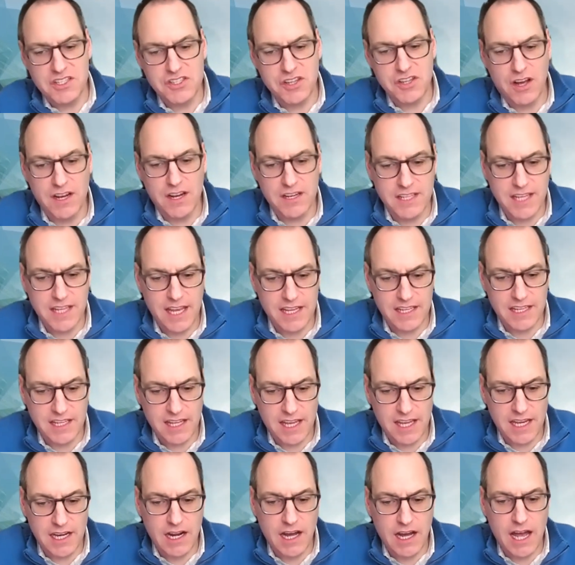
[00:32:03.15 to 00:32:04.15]
John can't,
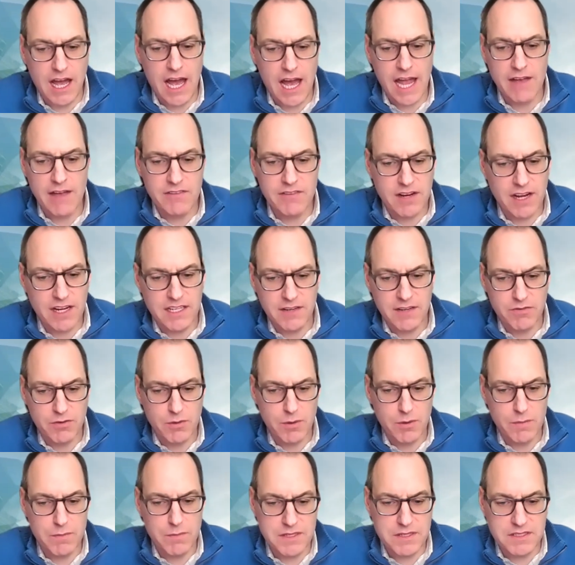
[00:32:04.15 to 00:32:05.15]
you know, I have an idea
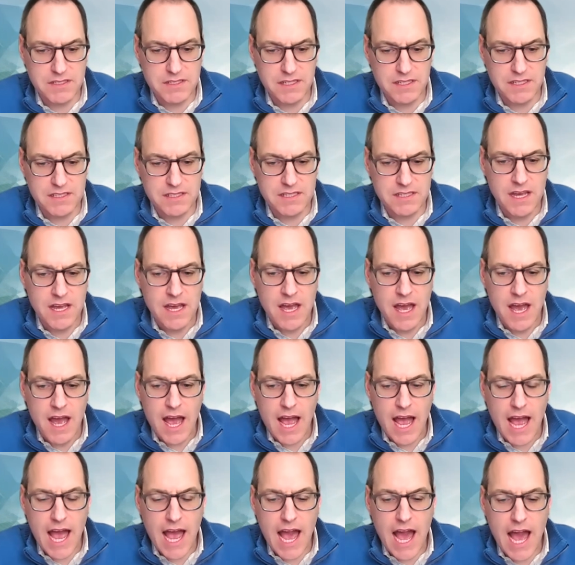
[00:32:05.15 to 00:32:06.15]
for a business.
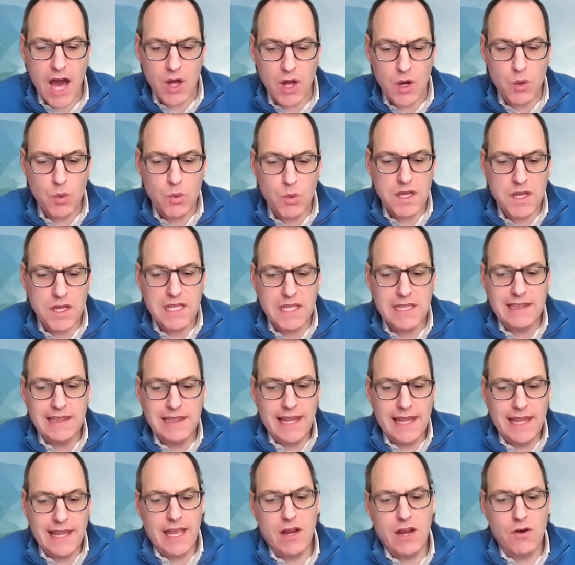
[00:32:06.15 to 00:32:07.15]
How do we
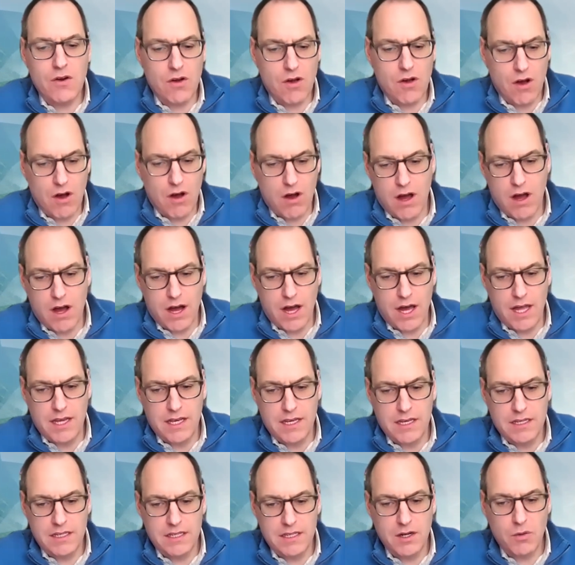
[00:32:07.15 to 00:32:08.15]
layer
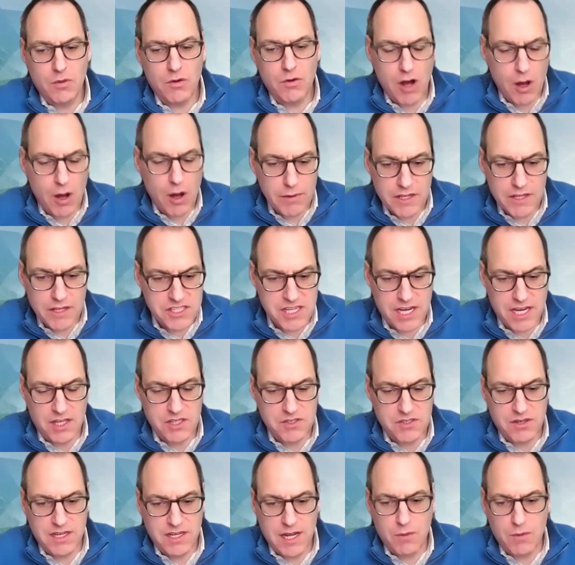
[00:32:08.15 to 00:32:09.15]
on, you know, we're all being
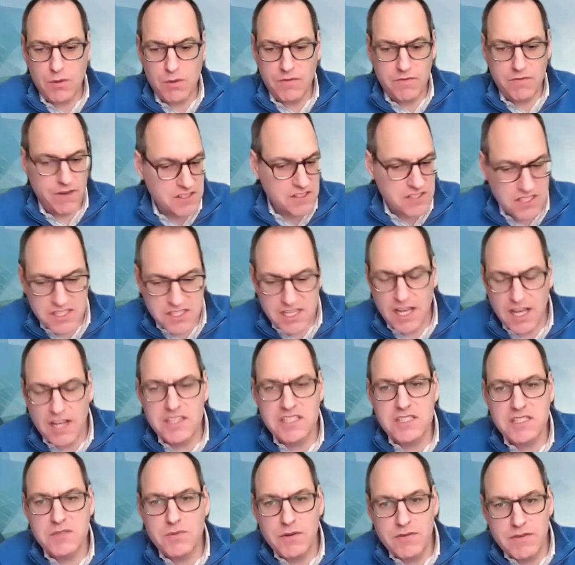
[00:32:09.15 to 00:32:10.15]
challenged right now. We're facing
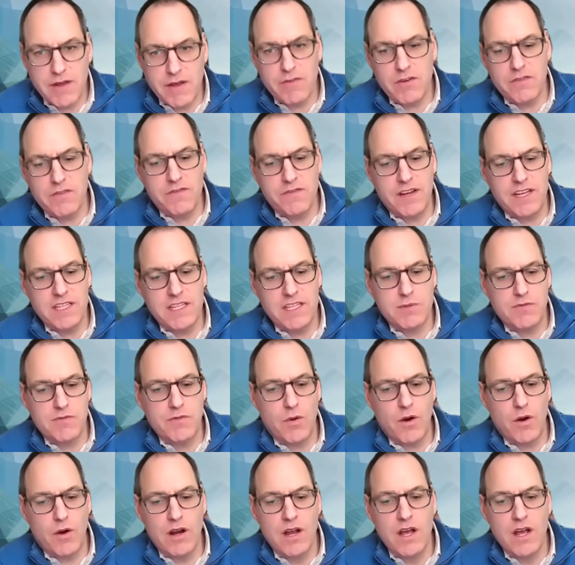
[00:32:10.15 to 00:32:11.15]
challenges we've never faced
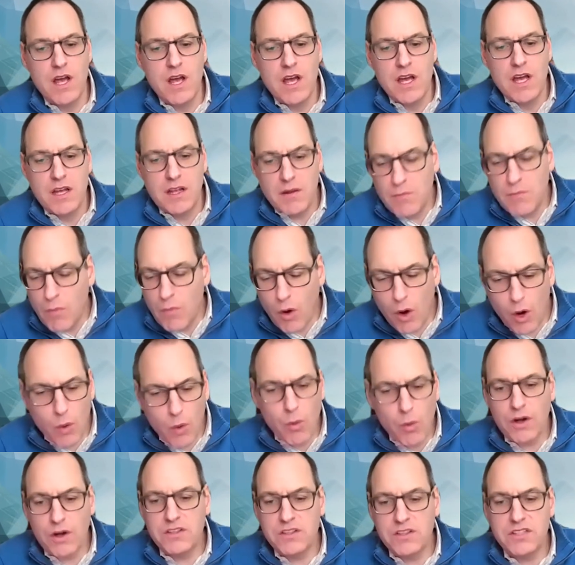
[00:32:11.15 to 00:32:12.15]
before, more
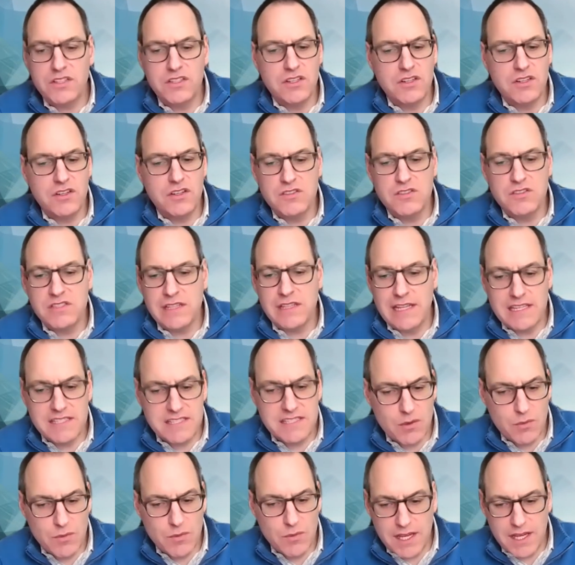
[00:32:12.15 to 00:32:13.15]
work to do's list
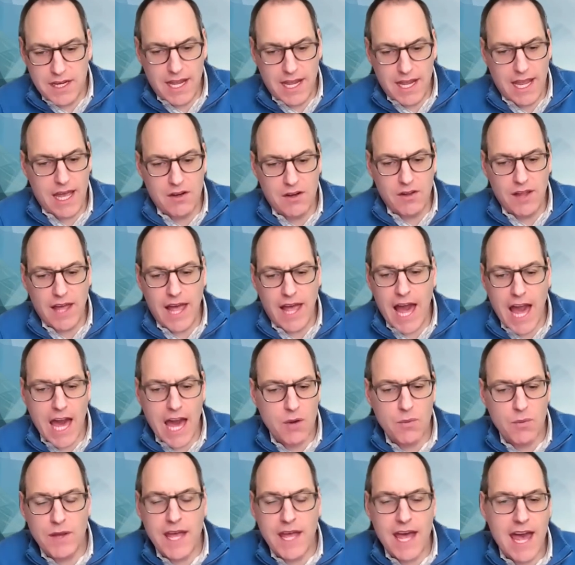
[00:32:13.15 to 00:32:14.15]
that we can handle. How
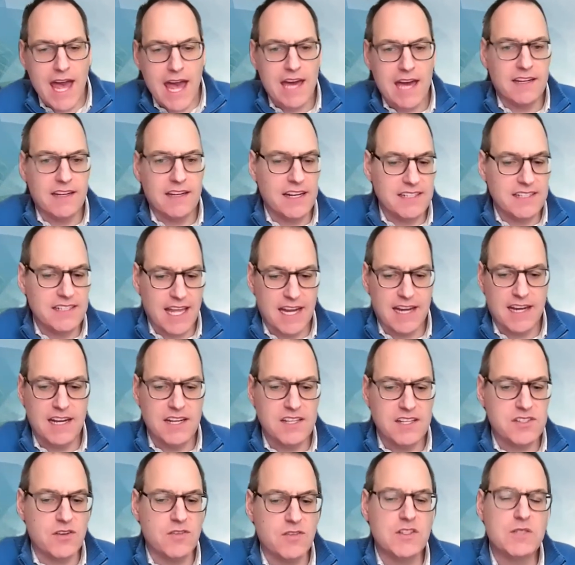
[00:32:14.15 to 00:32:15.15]
do we add identity
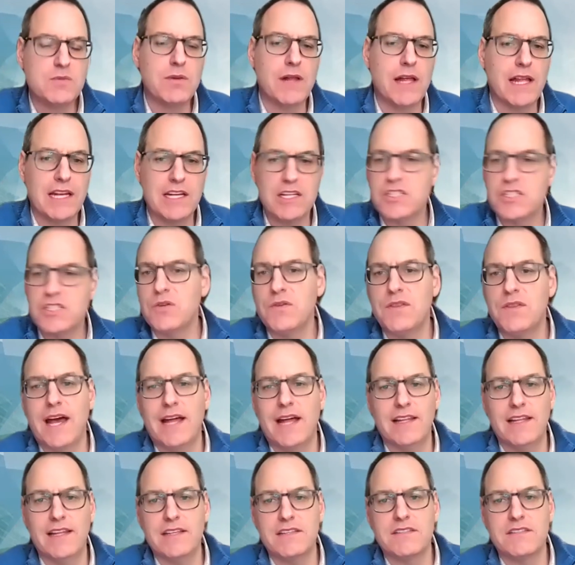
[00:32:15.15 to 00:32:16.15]
service planning to
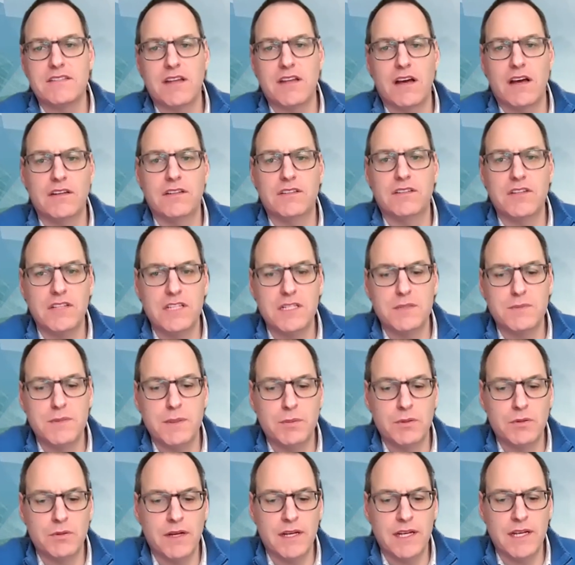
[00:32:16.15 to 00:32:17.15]
that list, to these
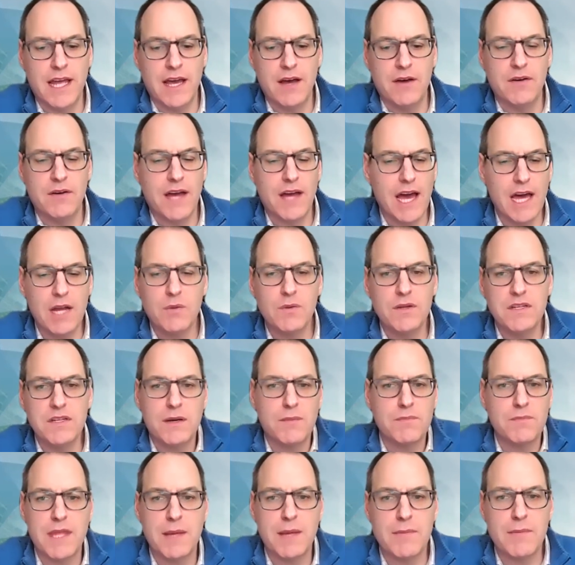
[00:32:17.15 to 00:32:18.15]
people right now? How do we
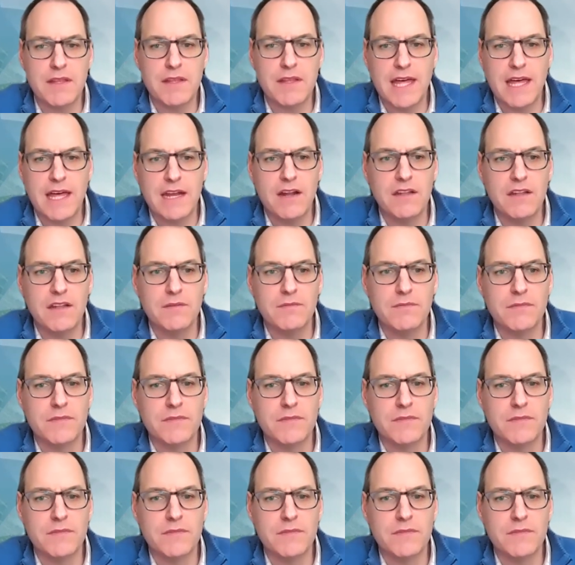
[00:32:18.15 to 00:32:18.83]
dump that on them?